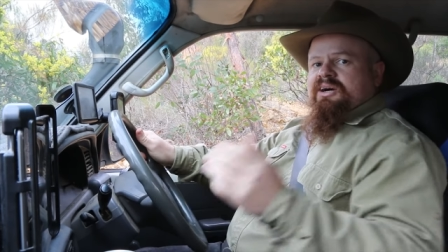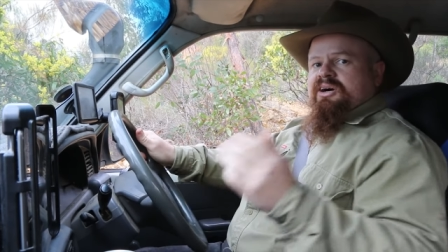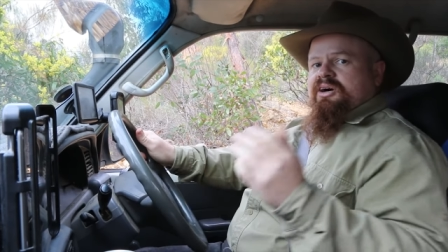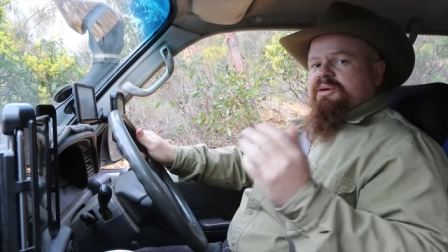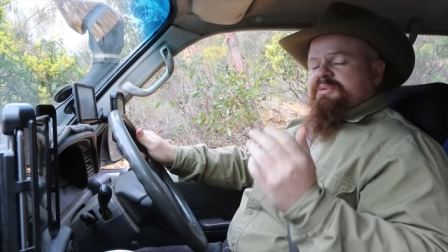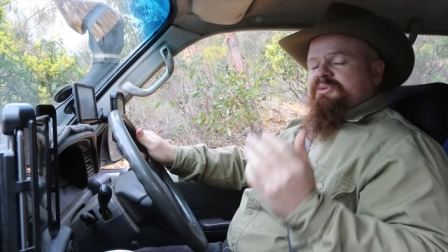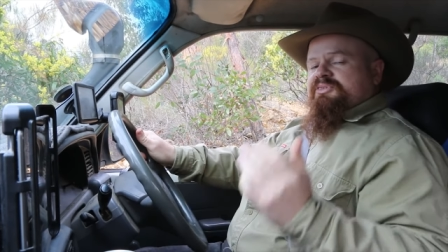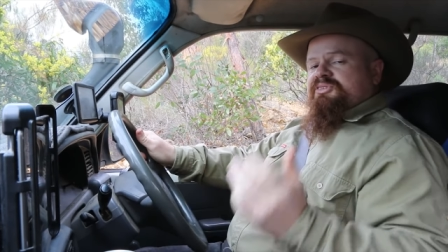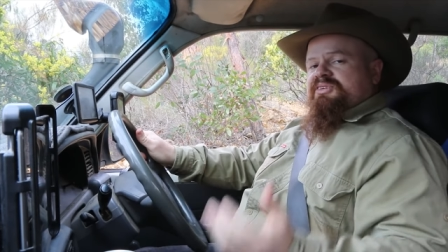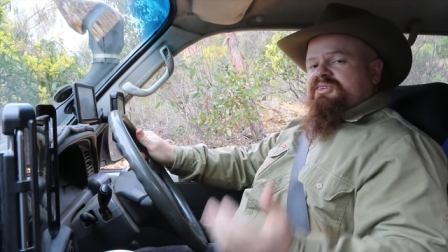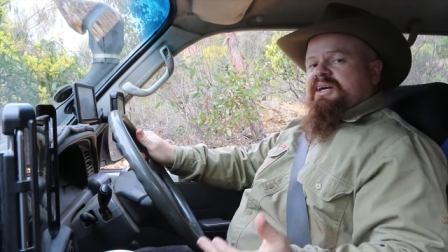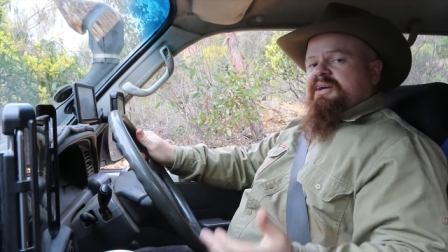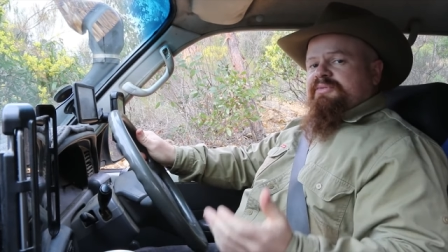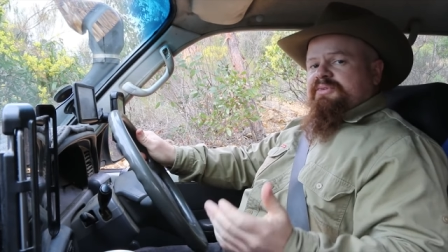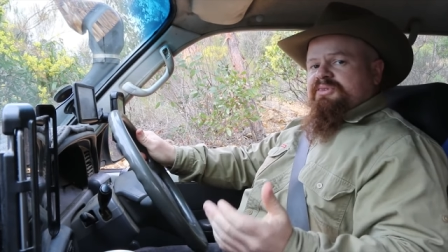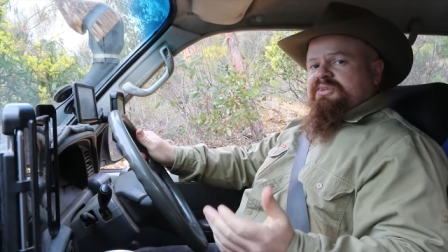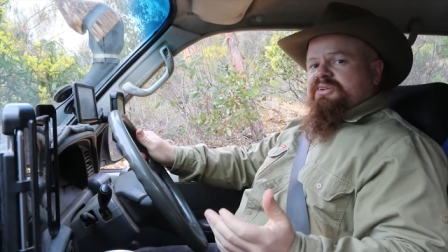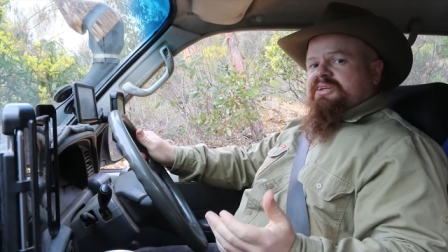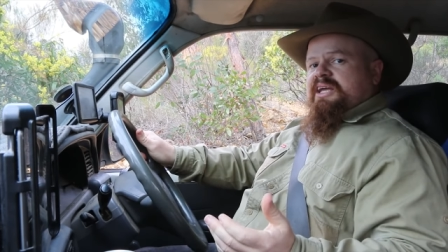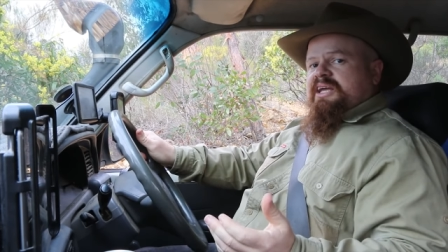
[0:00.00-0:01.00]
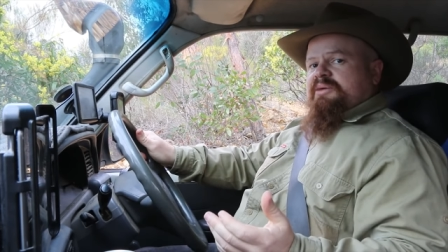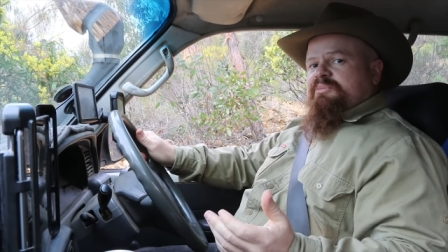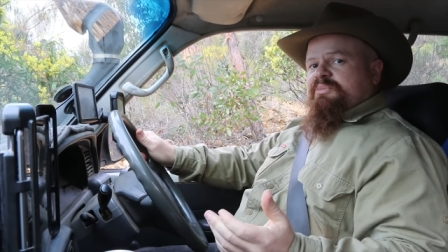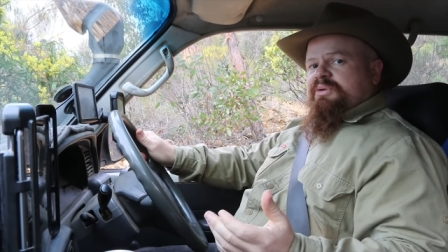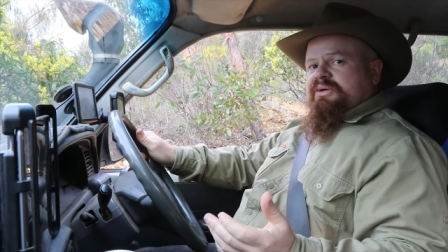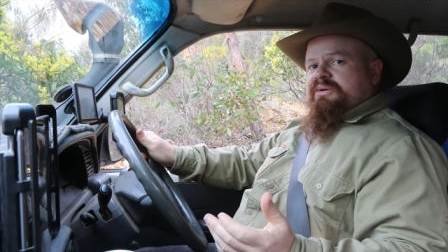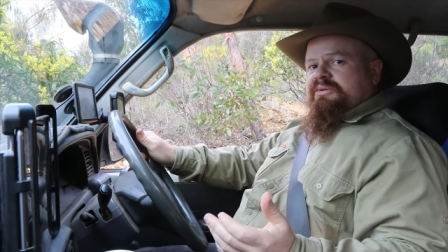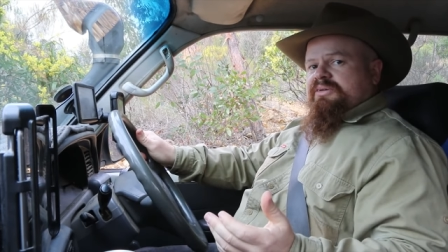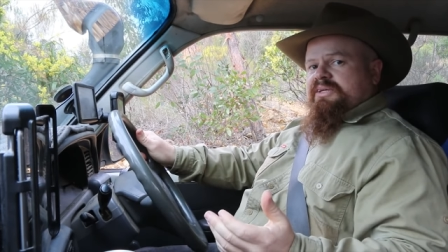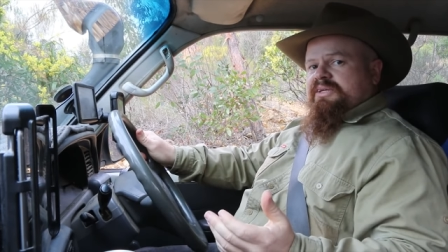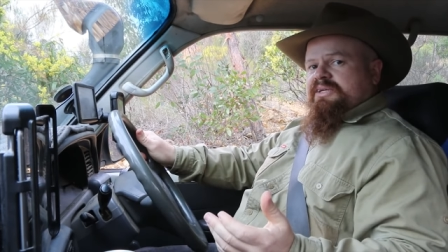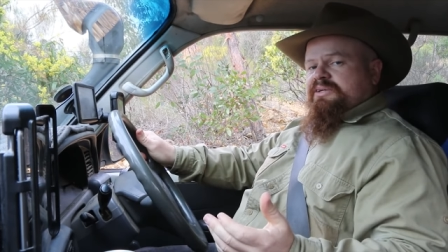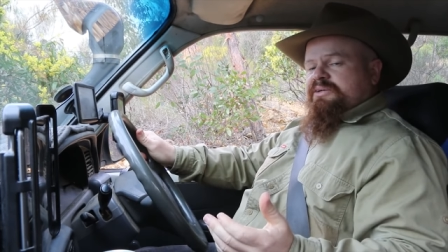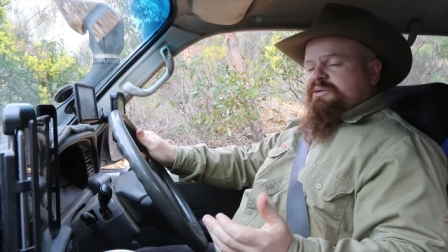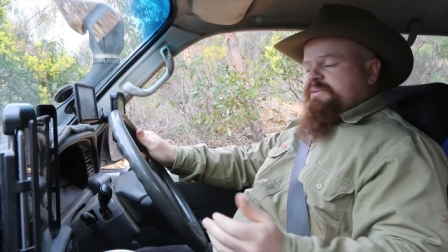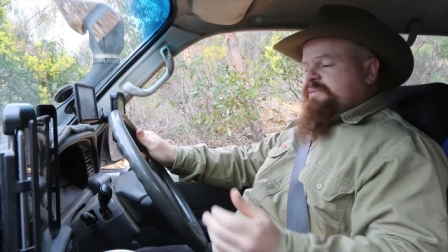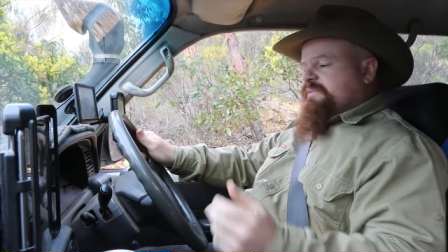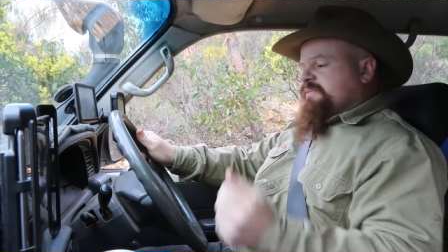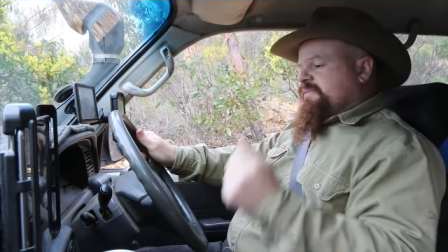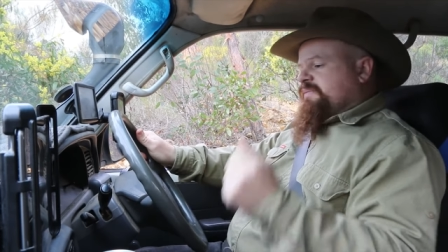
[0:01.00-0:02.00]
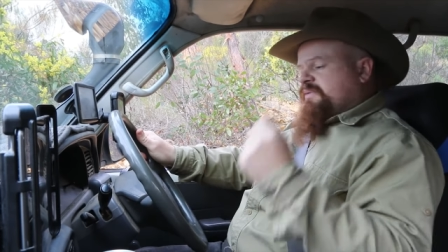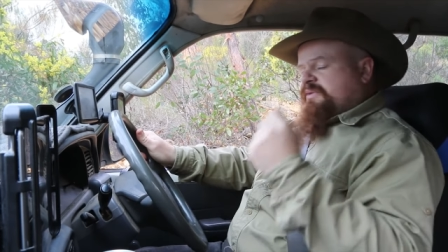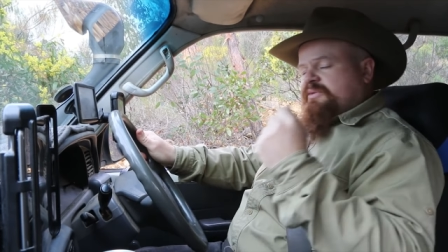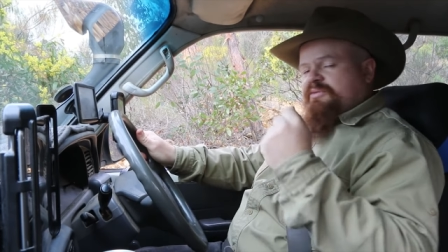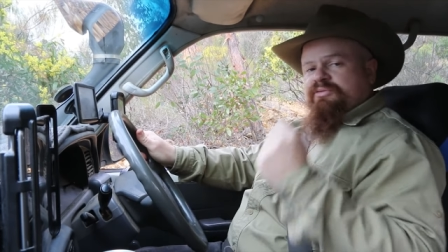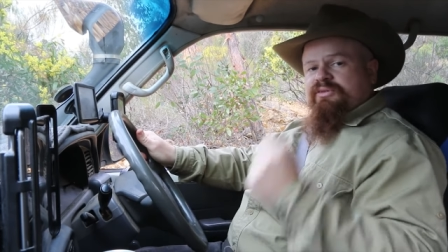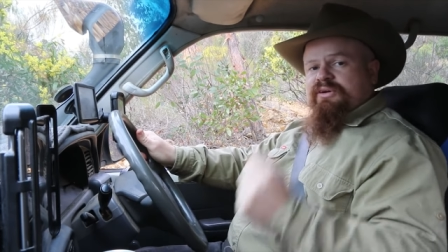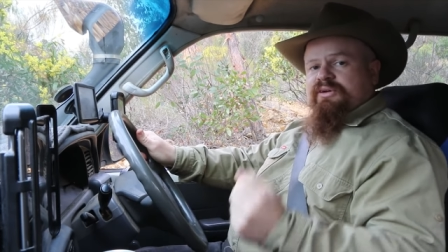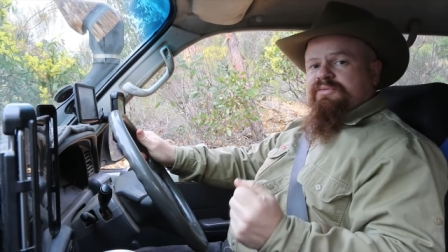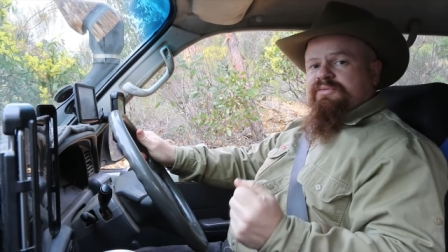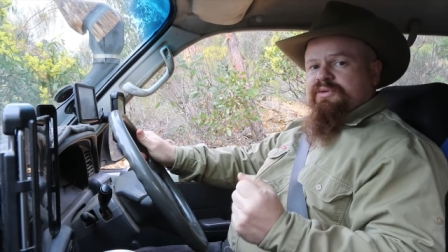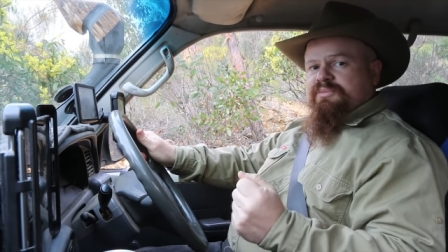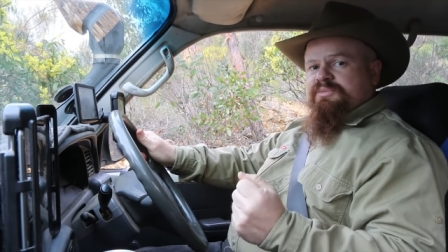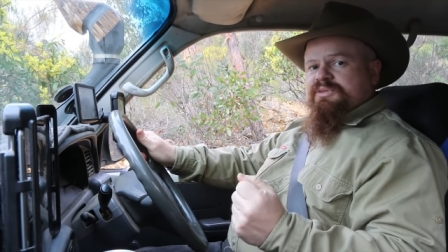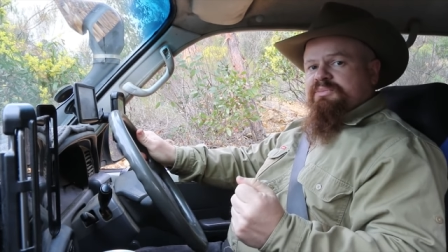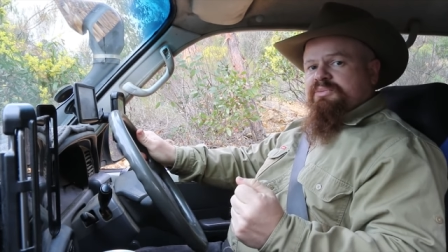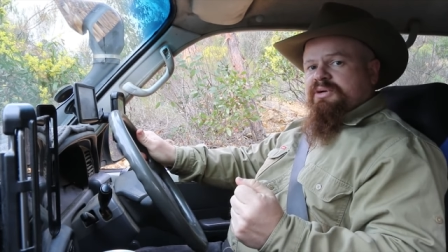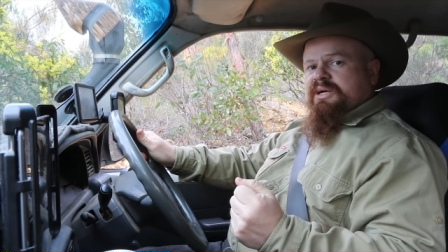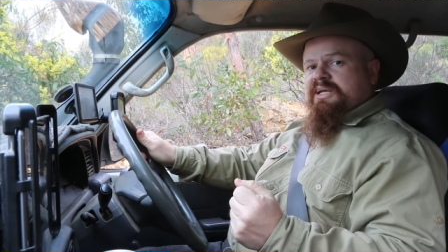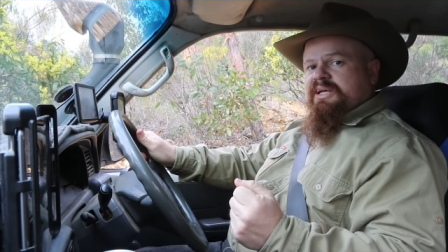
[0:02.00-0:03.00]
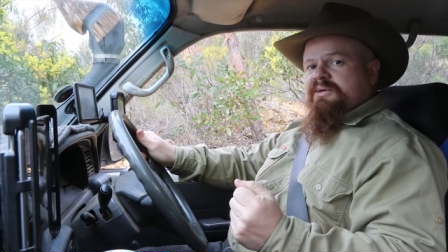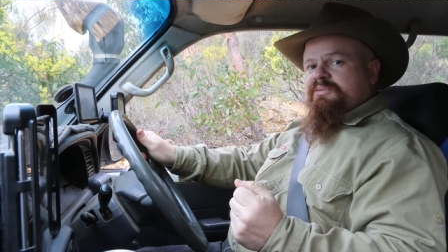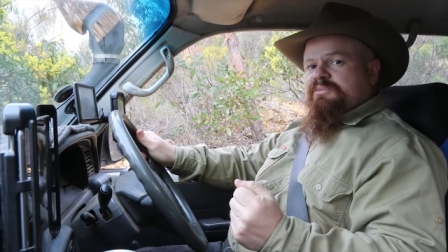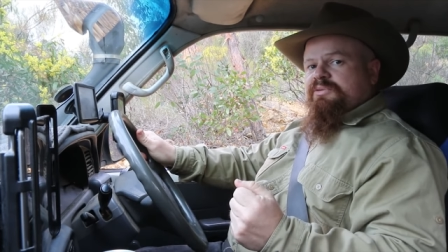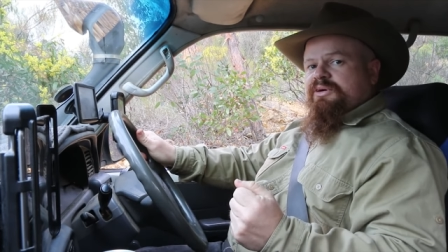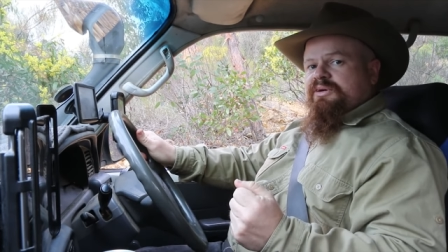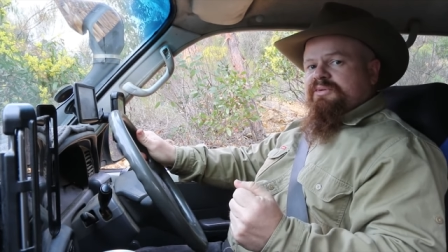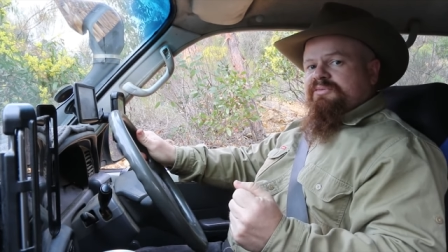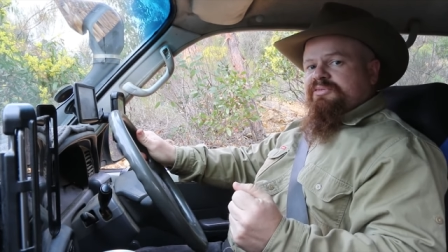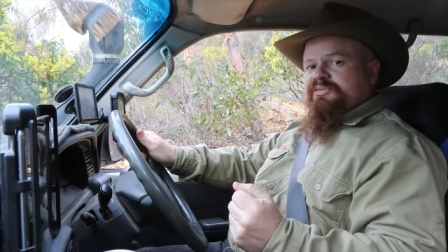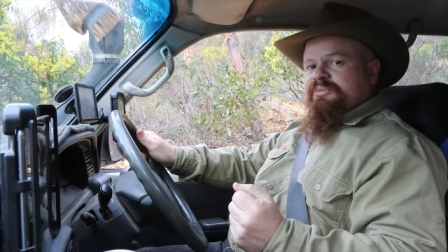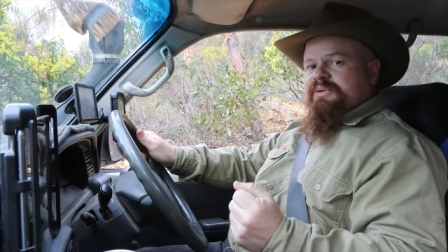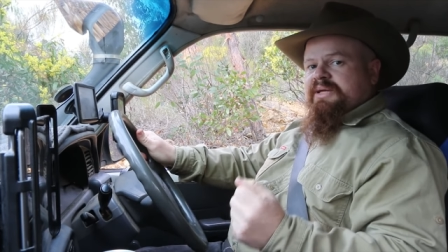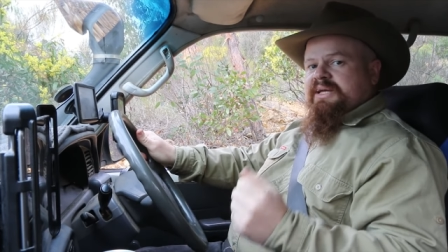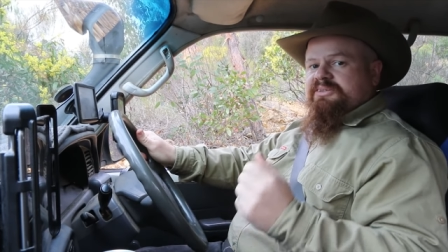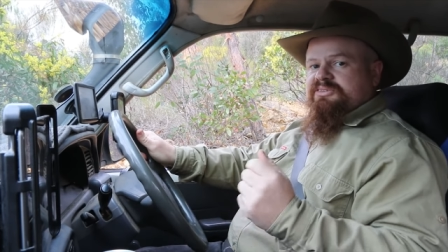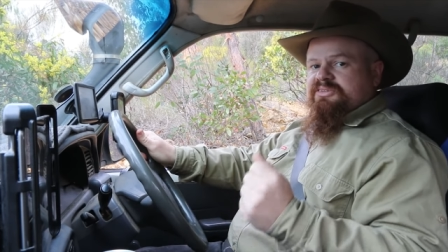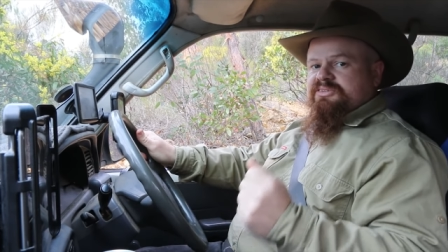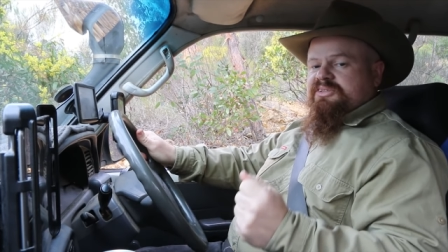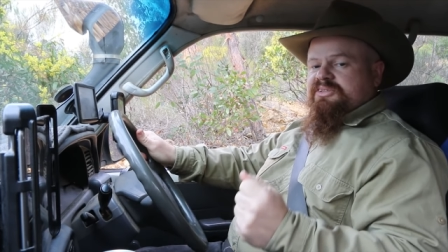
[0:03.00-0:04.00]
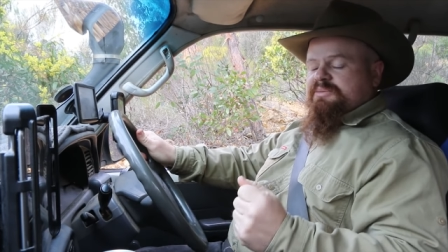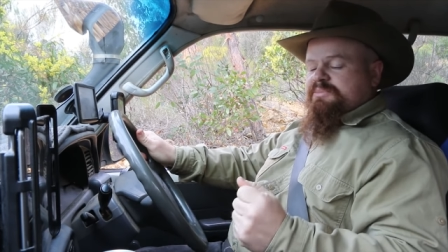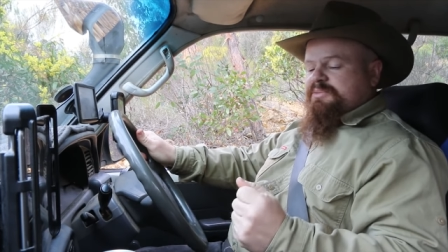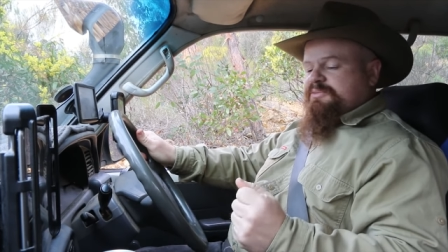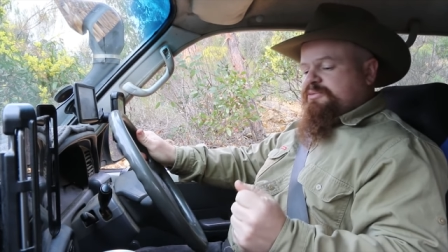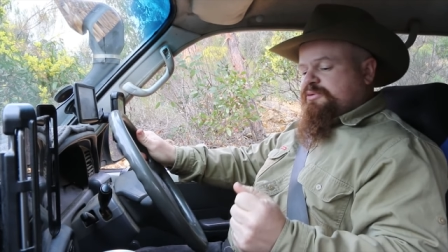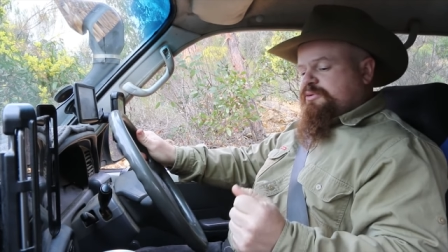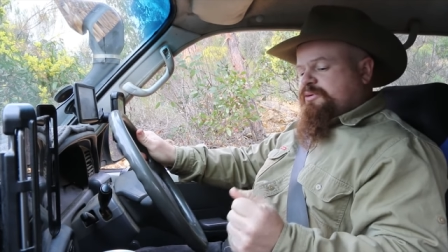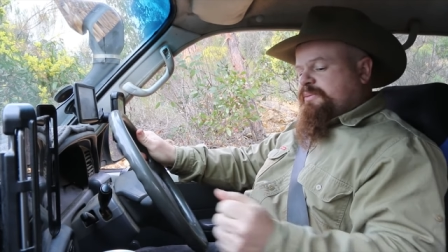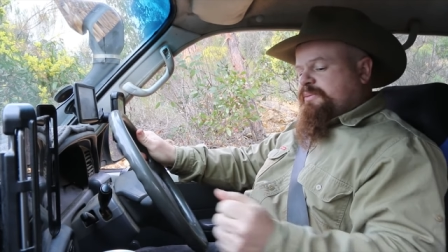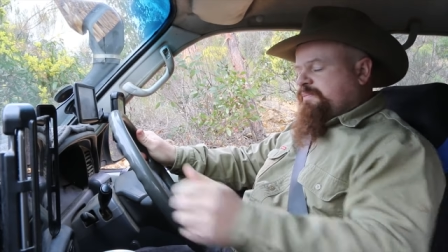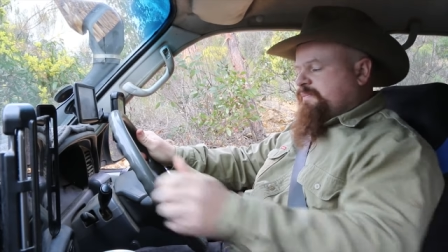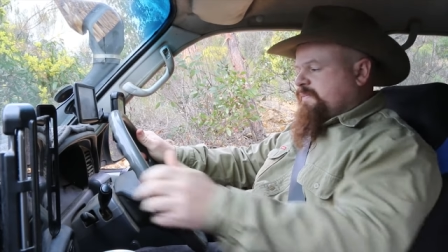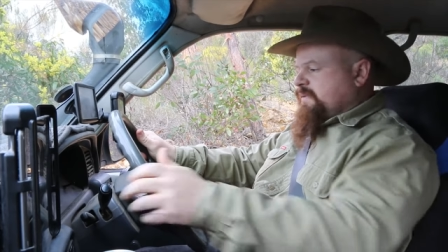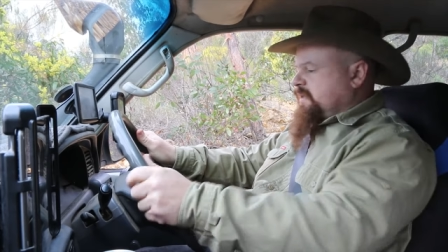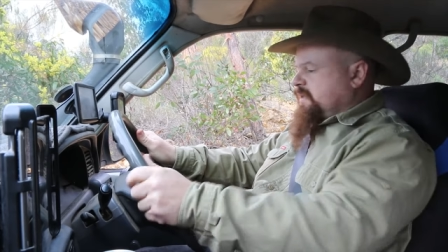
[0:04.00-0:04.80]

I'm as safe as I can be on the hill. Three forms of braking working for me as I said before.